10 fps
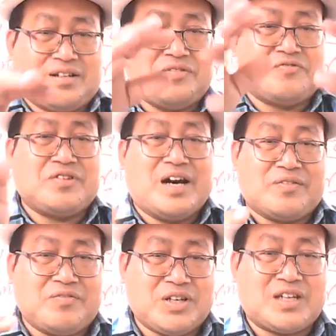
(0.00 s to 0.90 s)

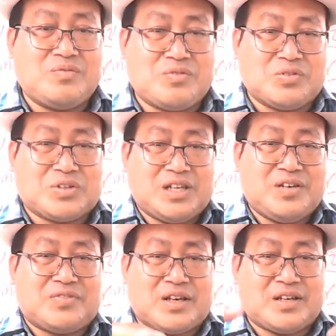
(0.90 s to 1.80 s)
we give to
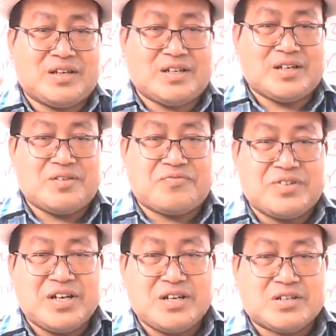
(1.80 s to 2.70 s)
give a
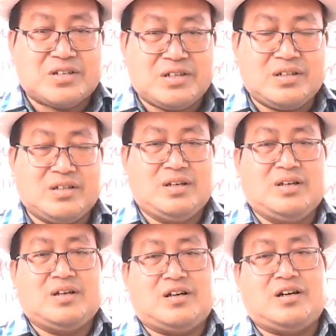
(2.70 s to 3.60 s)
definition
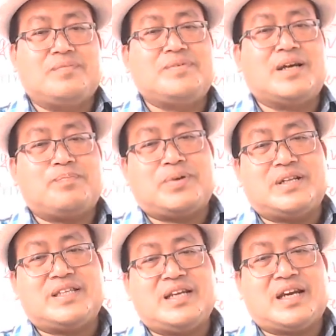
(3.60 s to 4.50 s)
of that
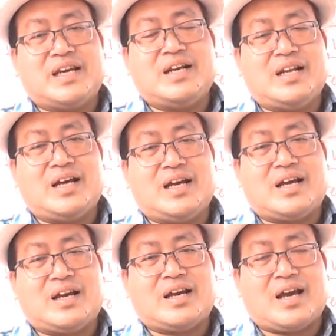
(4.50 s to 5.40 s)
particular
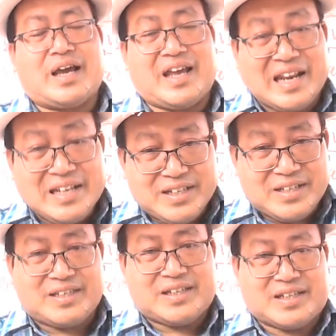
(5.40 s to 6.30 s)

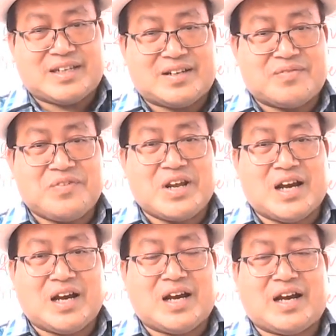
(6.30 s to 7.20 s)
entity that we
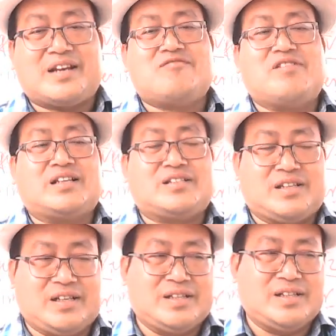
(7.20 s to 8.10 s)
are addressing,